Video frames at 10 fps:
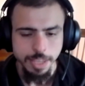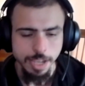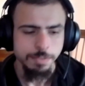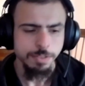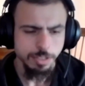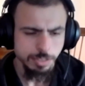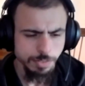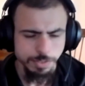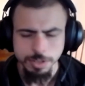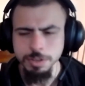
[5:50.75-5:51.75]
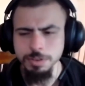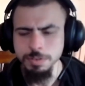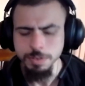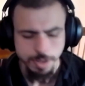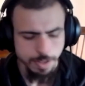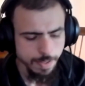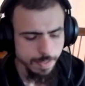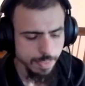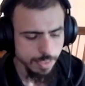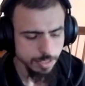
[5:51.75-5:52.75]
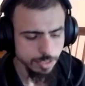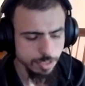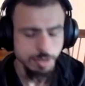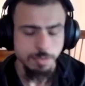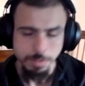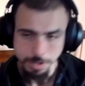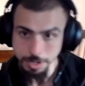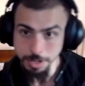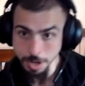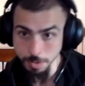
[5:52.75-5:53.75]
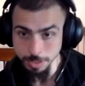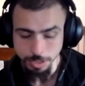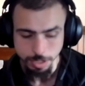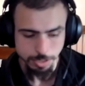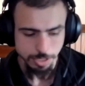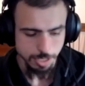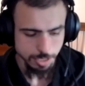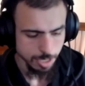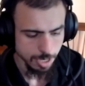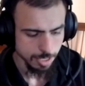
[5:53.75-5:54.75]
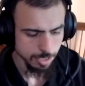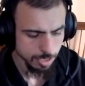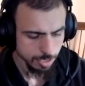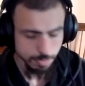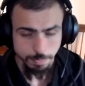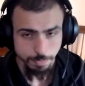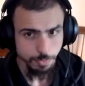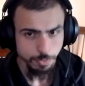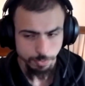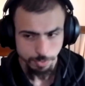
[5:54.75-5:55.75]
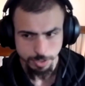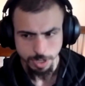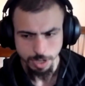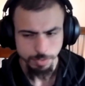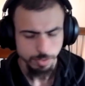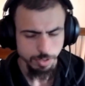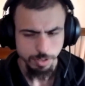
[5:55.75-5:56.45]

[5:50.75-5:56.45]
And for those of you who don't know what Star Citizen is, first off,